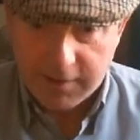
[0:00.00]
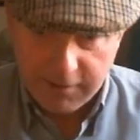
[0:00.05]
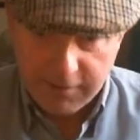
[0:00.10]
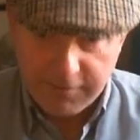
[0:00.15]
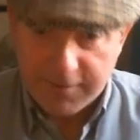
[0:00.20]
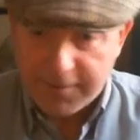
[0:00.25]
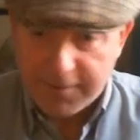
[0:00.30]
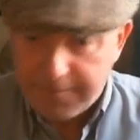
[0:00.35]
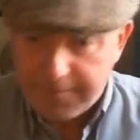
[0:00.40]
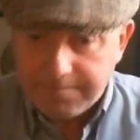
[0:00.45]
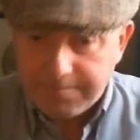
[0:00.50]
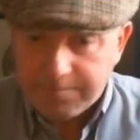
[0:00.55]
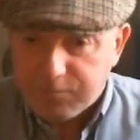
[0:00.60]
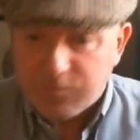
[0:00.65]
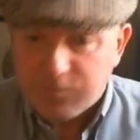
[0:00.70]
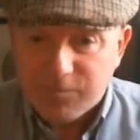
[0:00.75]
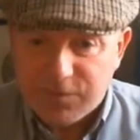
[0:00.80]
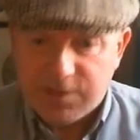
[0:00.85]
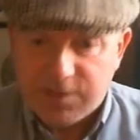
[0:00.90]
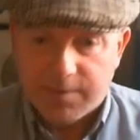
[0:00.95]
of a
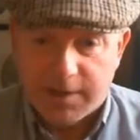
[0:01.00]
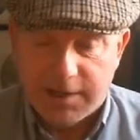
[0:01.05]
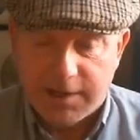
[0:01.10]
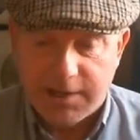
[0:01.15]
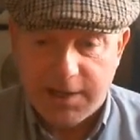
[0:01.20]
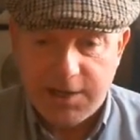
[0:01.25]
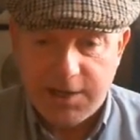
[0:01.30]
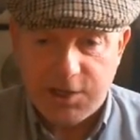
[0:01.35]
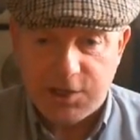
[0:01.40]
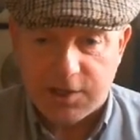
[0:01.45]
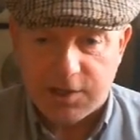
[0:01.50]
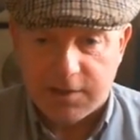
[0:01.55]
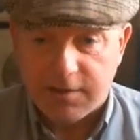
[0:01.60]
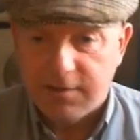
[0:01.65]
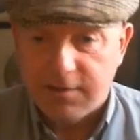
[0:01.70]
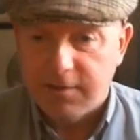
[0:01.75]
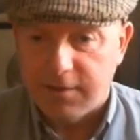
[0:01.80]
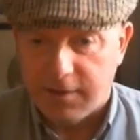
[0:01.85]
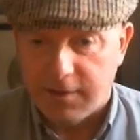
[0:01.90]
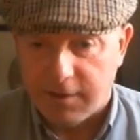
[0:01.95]
similar nature.
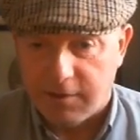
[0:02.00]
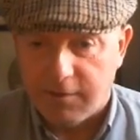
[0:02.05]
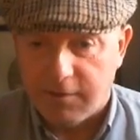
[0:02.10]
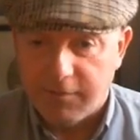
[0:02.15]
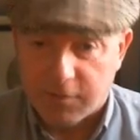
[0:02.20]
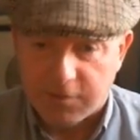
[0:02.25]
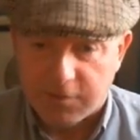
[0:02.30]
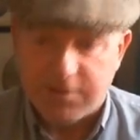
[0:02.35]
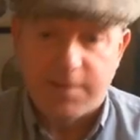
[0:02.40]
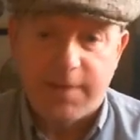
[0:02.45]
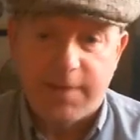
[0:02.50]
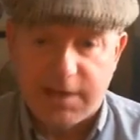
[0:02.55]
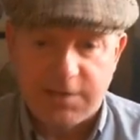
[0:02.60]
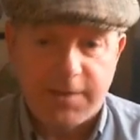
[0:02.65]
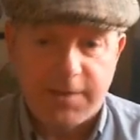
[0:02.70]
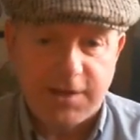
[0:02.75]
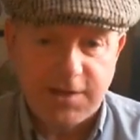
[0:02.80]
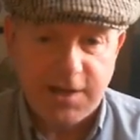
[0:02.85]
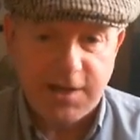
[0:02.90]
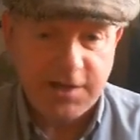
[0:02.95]
I've got some
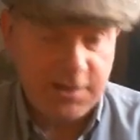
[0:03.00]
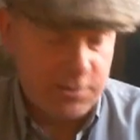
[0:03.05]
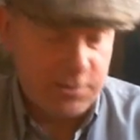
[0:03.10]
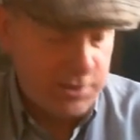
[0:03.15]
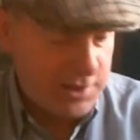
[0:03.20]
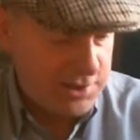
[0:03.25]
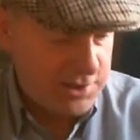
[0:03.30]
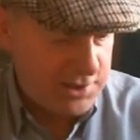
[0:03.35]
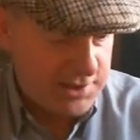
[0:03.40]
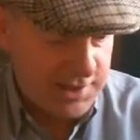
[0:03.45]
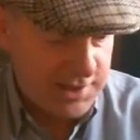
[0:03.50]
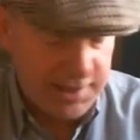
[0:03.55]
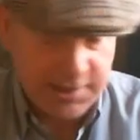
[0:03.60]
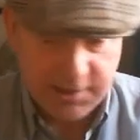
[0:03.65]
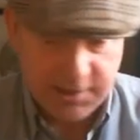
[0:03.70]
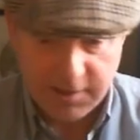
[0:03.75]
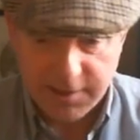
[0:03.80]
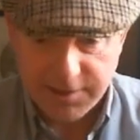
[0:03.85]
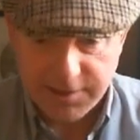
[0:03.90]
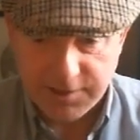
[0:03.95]
expectation of what they should taste
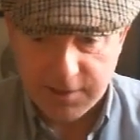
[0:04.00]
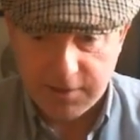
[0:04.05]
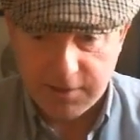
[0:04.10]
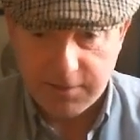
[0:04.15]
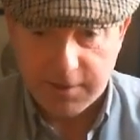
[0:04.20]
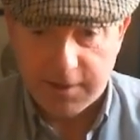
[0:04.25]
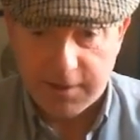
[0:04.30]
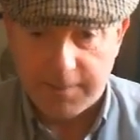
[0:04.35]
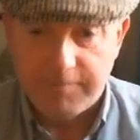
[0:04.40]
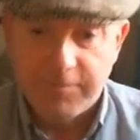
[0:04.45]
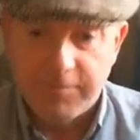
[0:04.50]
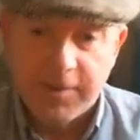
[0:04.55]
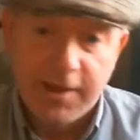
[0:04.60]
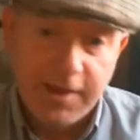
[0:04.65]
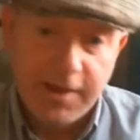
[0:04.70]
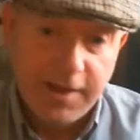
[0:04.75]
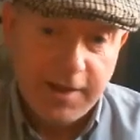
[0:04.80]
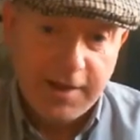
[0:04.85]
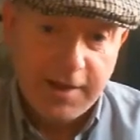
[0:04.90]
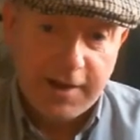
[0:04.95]
like. So
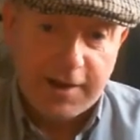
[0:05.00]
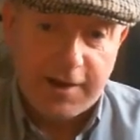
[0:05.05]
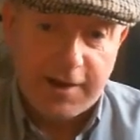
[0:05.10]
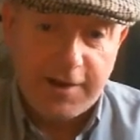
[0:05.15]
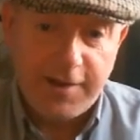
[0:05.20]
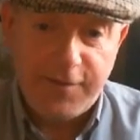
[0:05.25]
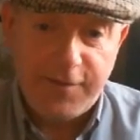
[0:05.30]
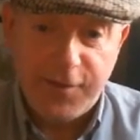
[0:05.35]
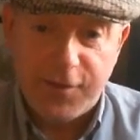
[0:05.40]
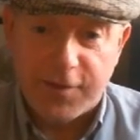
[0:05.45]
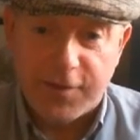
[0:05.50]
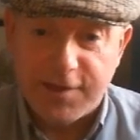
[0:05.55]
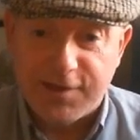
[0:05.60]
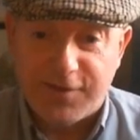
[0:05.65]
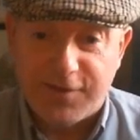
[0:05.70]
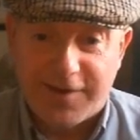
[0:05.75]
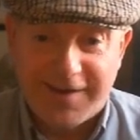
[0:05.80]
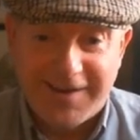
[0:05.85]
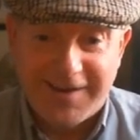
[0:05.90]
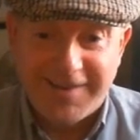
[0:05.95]
if you got this
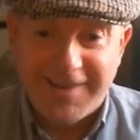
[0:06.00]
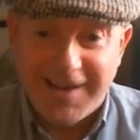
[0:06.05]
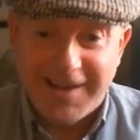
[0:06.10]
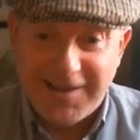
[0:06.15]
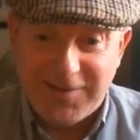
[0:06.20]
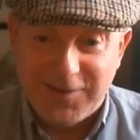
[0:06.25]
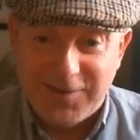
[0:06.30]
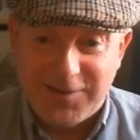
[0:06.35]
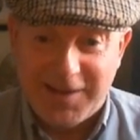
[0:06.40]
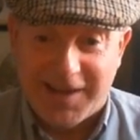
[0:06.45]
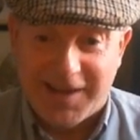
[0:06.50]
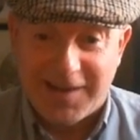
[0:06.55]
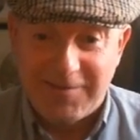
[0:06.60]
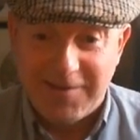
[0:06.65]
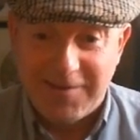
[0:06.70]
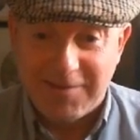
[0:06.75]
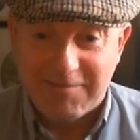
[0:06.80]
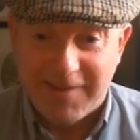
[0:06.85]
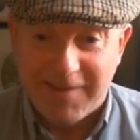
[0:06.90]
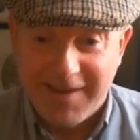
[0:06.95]
far, thanks for sticking
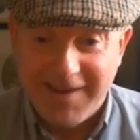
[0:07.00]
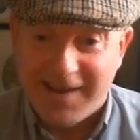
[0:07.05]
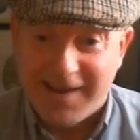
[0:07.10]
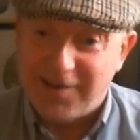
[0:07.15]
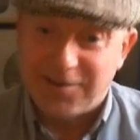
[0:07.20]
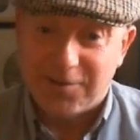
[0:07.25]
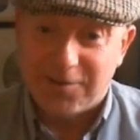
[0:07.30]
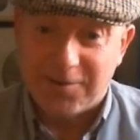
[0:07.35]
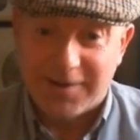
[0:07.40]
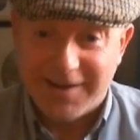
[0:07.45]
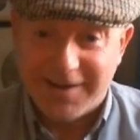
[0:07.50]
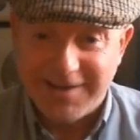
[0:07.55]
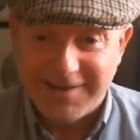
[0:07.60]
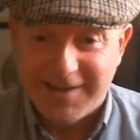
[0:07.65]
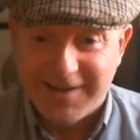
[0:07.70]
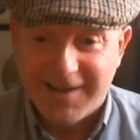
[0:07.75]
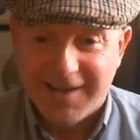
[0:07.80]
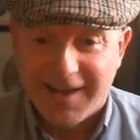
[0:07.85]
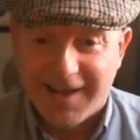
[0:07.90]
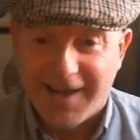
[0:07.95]
with me as always,
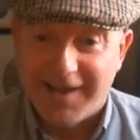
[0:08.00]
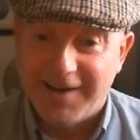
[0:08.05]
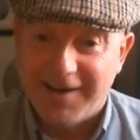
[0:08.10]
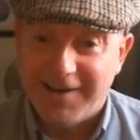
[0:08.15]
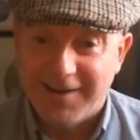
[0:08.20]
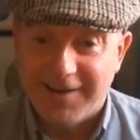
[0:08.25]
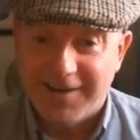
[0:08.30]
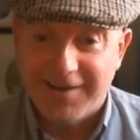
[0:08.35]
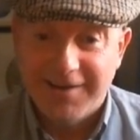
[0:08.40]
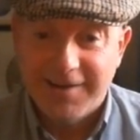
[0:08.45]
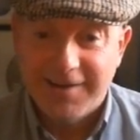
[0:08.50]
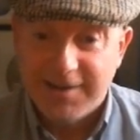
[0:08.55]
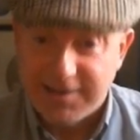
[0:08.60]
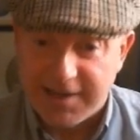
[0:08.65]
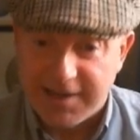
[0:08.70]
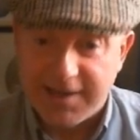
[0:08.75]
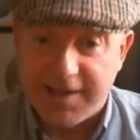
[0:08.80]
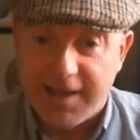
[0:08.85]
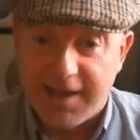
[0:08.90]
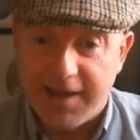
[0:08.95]
and
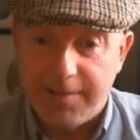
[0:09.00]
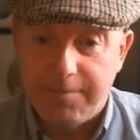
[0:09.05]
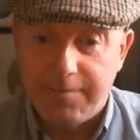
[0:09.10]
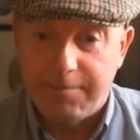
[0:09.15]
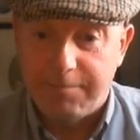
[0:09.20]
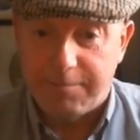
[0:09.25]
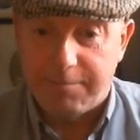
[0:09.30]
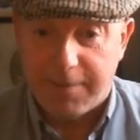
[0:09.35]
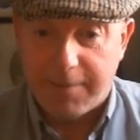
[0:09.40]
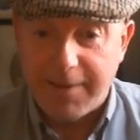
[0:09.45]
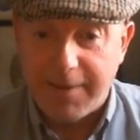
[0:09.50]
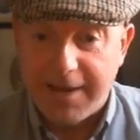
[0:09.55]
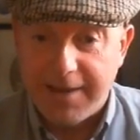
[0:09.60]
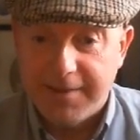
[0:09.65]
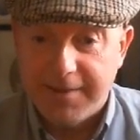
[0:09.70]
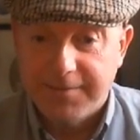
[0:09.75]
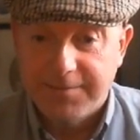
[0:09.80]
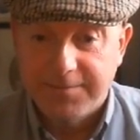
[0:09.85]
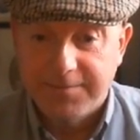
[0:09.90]
take care. Bye bye.